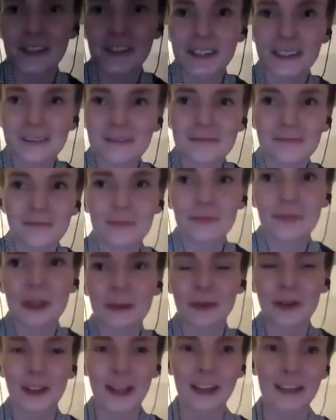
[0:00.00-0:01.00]
and
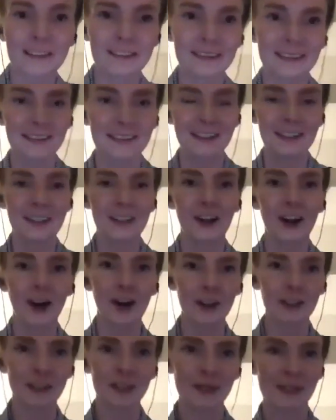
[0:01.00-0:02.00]
people that
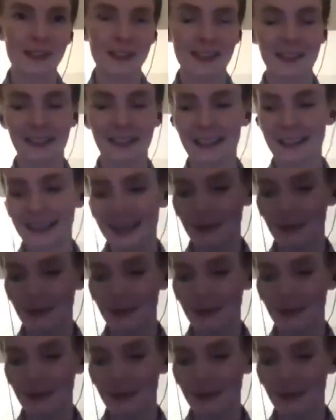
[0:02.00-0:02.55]
aren't used to like